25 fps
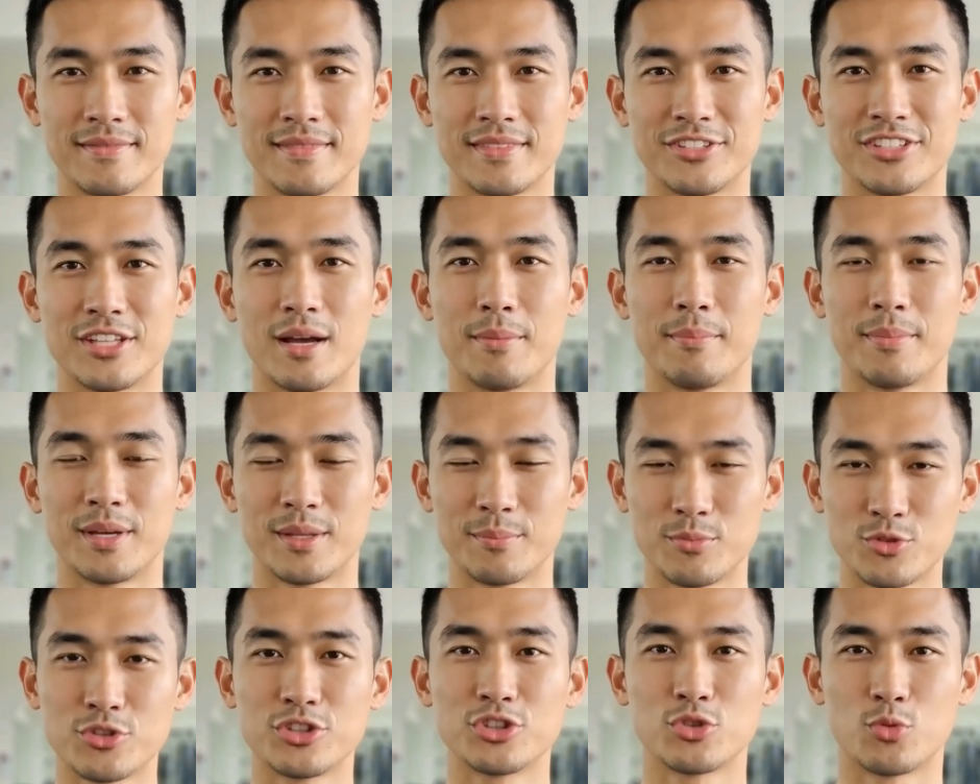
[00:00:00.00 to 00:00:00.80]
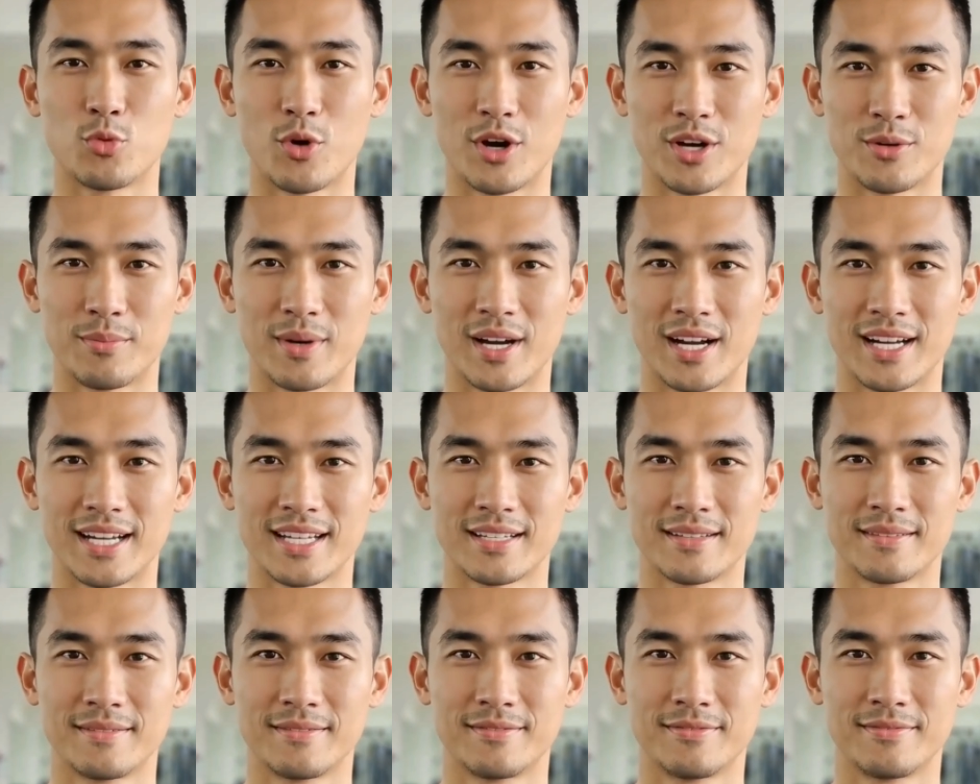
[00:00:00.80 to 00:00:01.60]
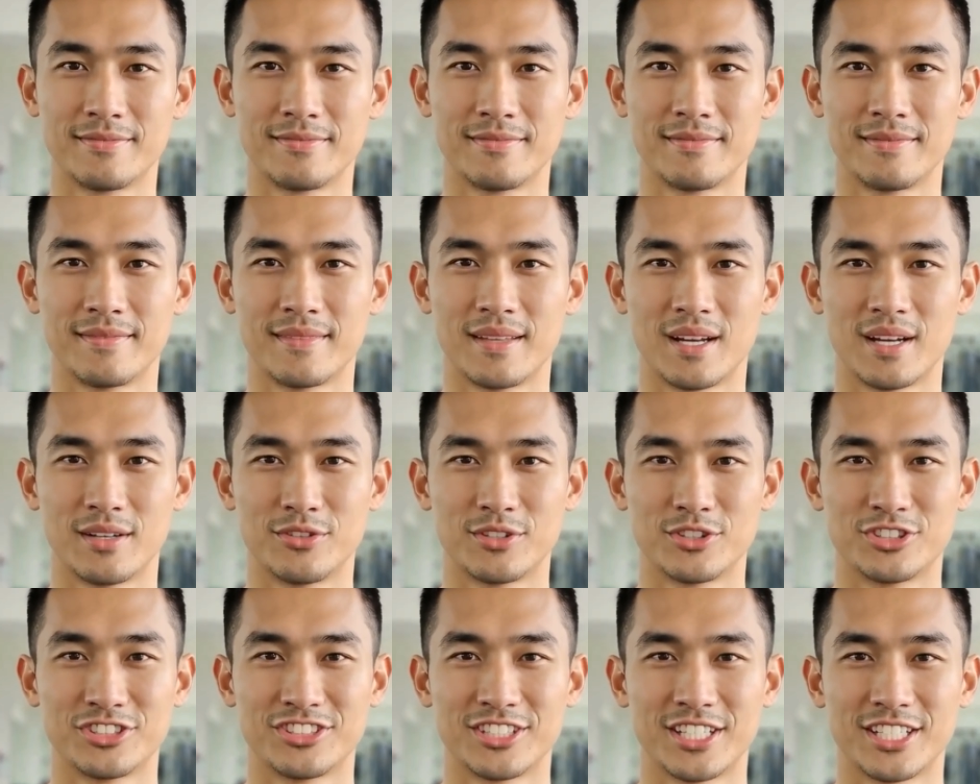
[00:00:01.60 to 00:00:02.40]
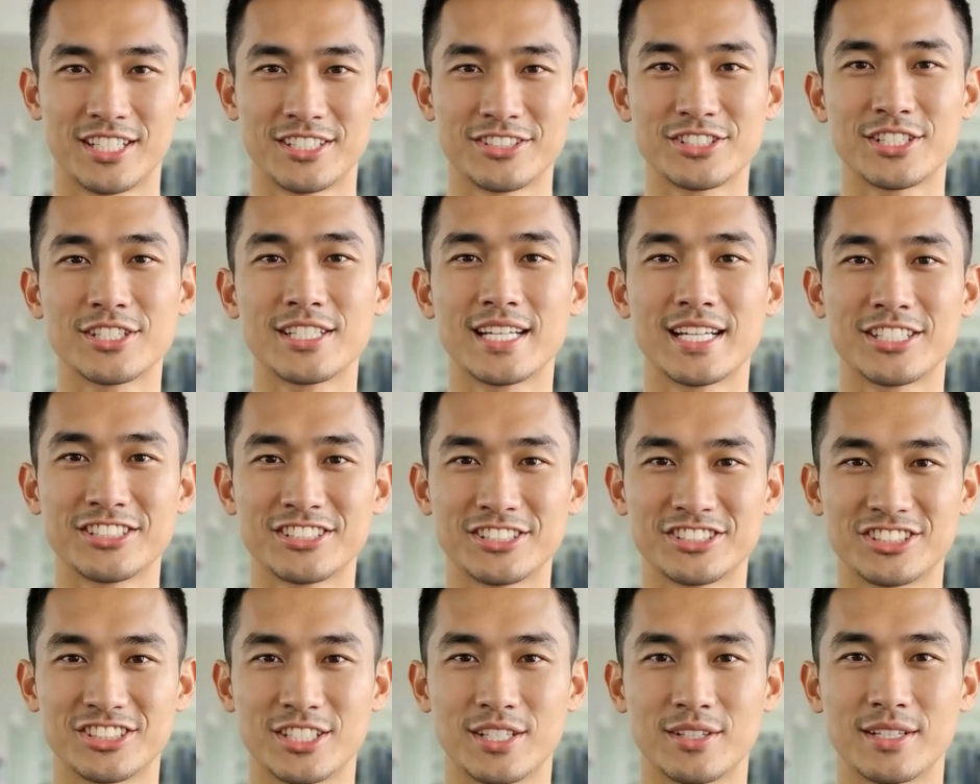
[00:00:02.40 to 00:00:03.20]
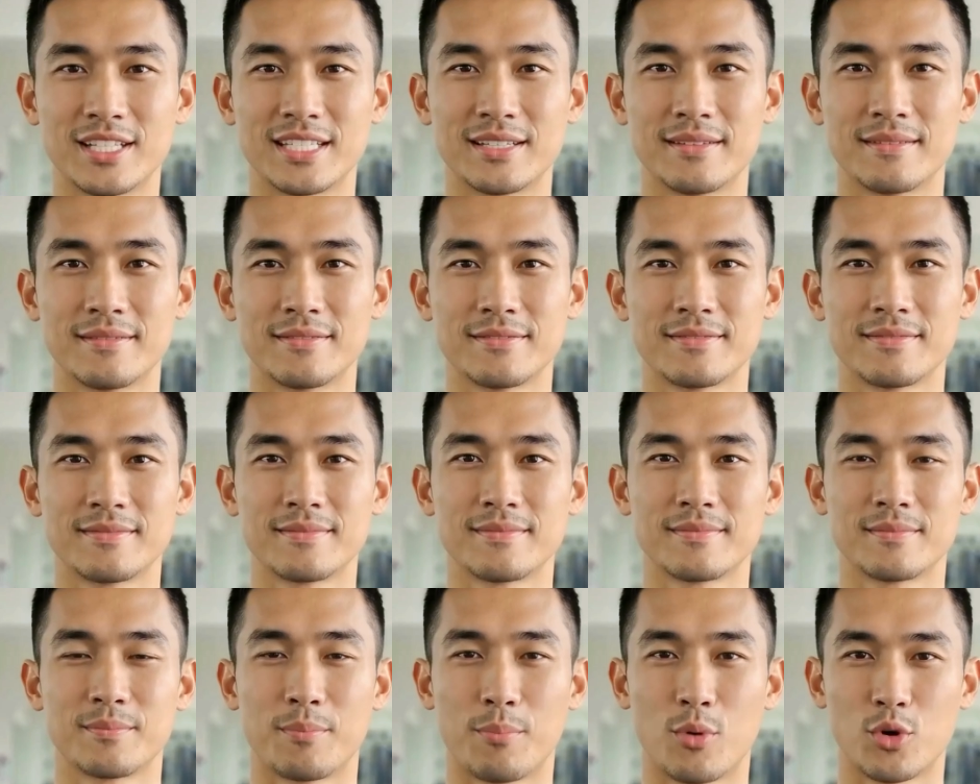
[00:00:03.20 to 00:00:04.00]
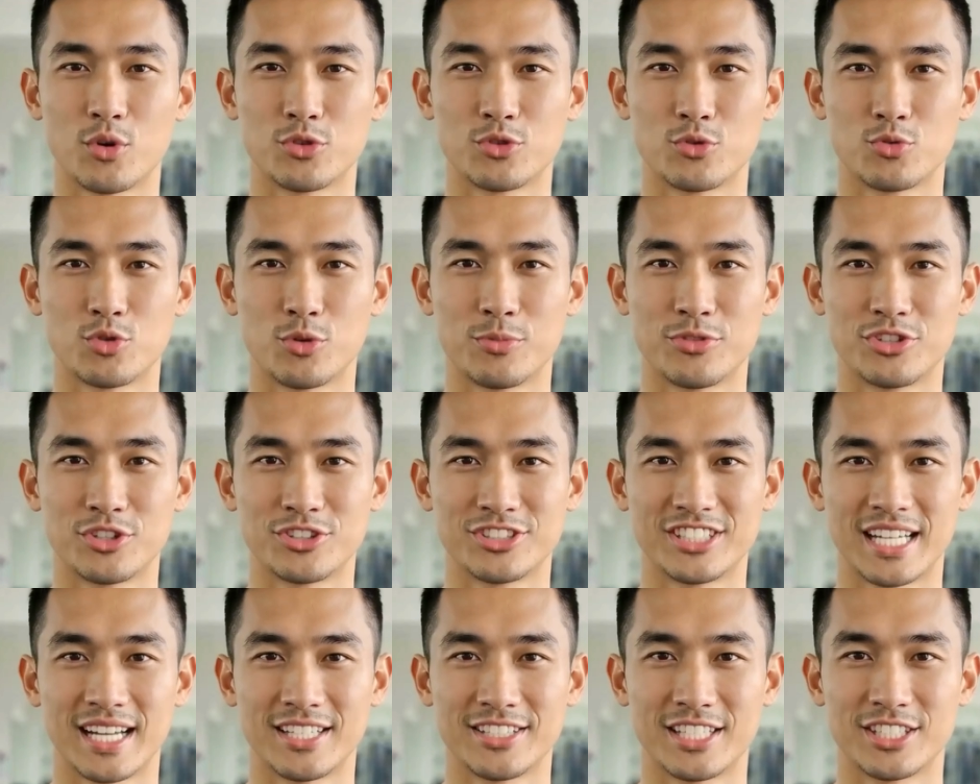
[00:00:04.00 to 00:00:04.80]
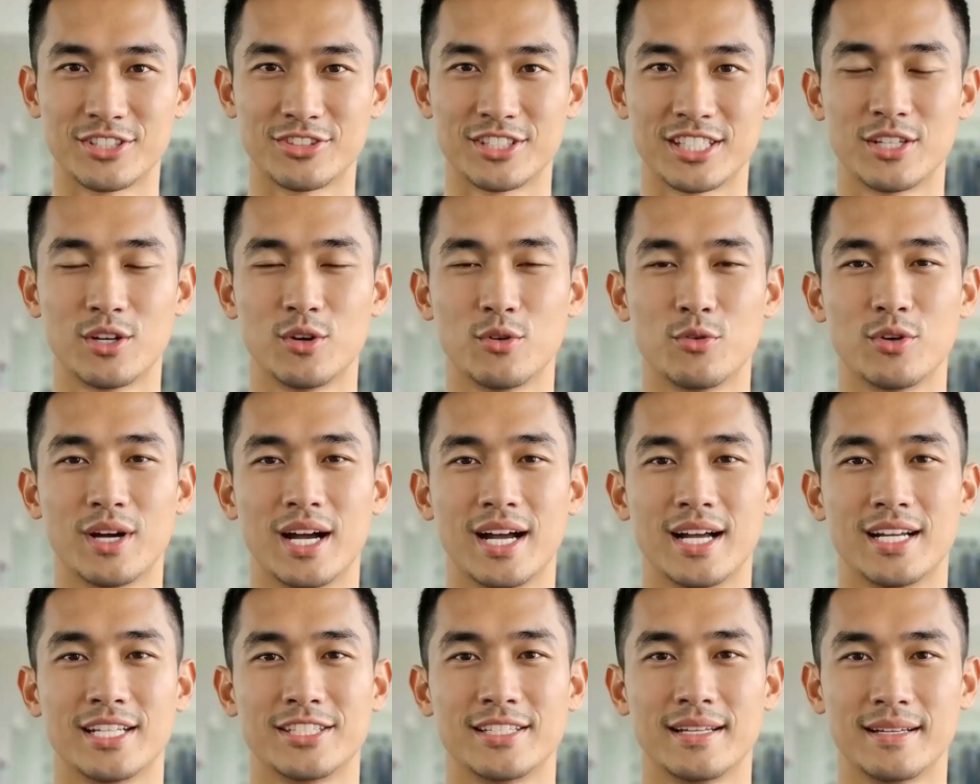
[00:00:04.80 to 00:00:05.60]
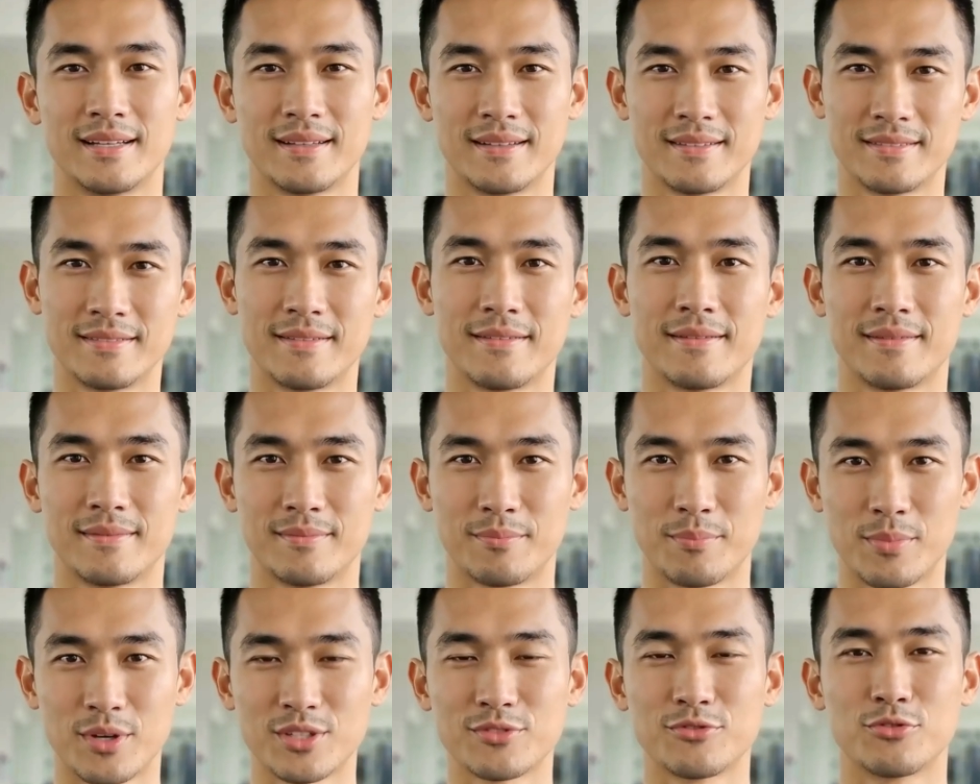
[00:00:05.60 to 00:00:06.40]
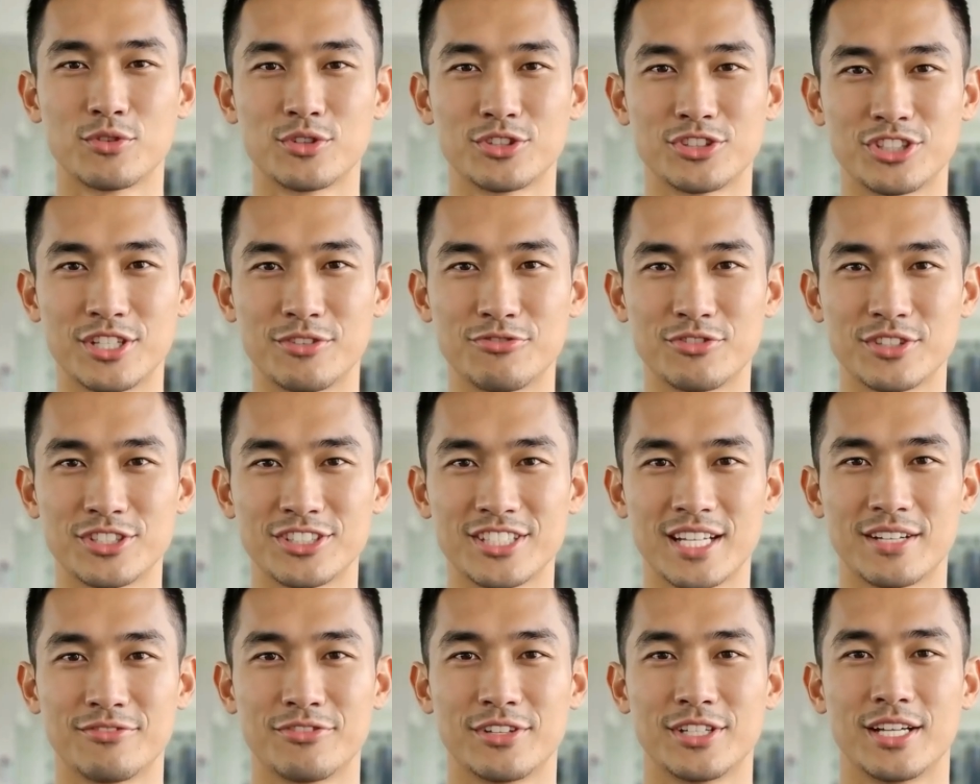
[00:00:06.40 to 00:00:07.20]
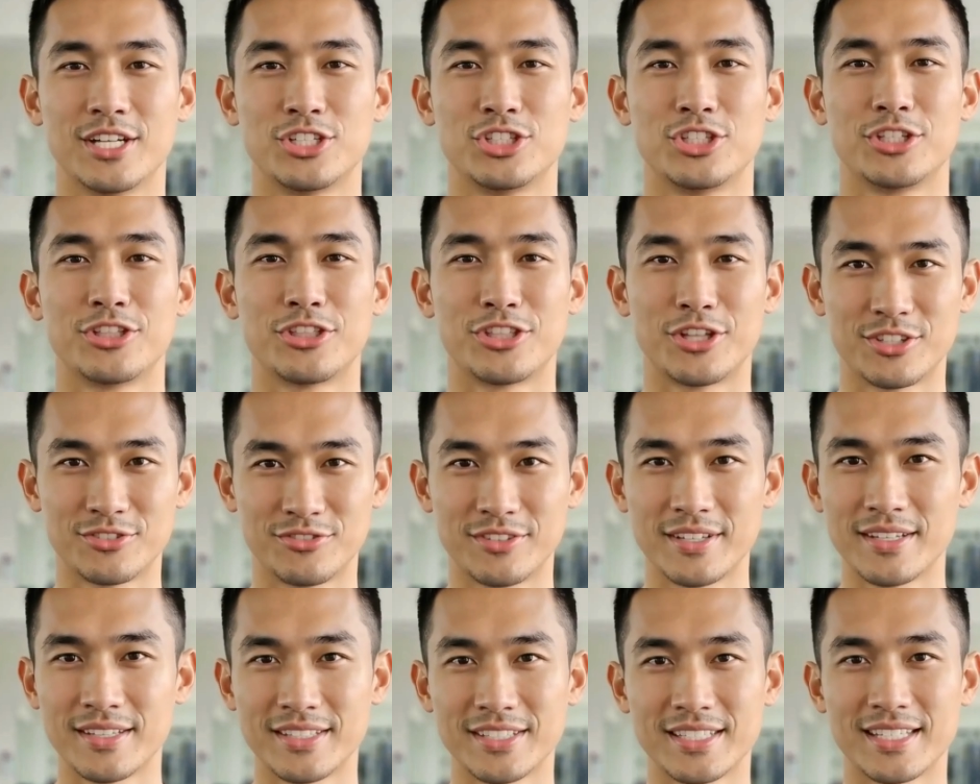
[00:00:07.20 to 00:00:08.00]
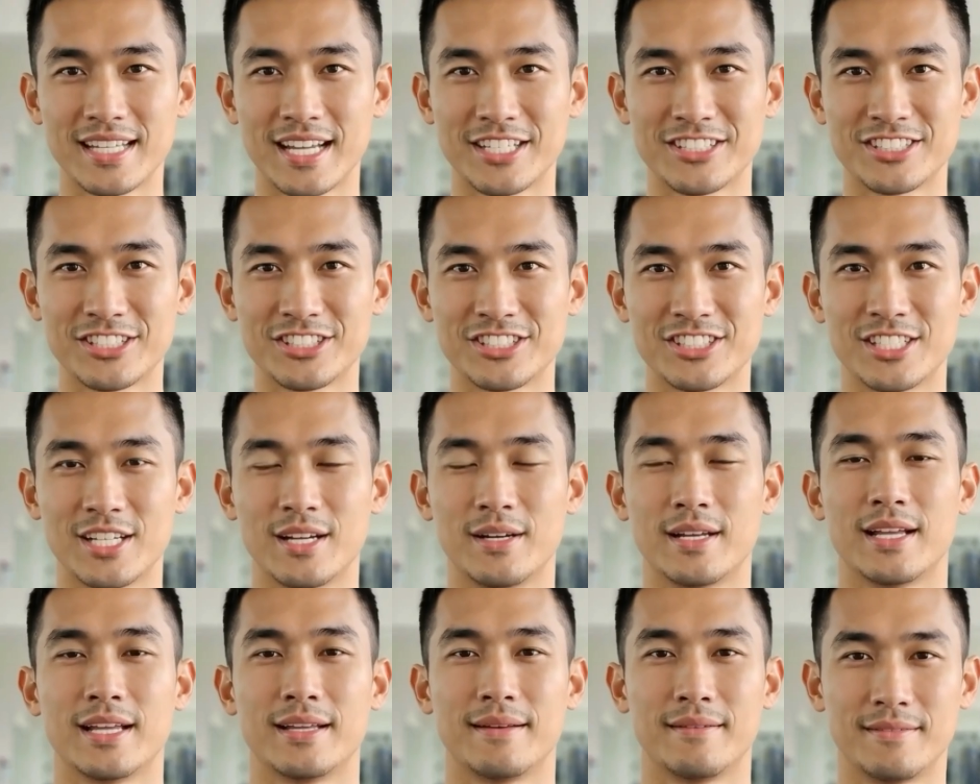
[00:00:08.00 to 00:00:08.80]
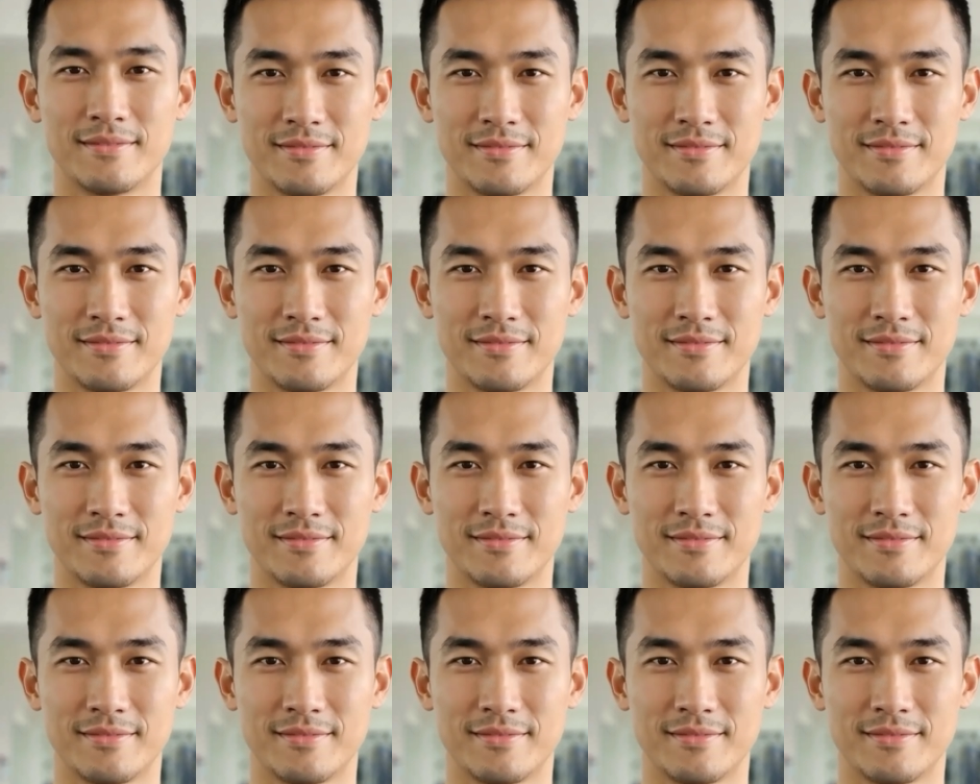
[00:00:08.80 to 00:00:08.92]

Some people swear by it, others say it's unnecessary. Both groups are technically correct, but for different definitions of necessary.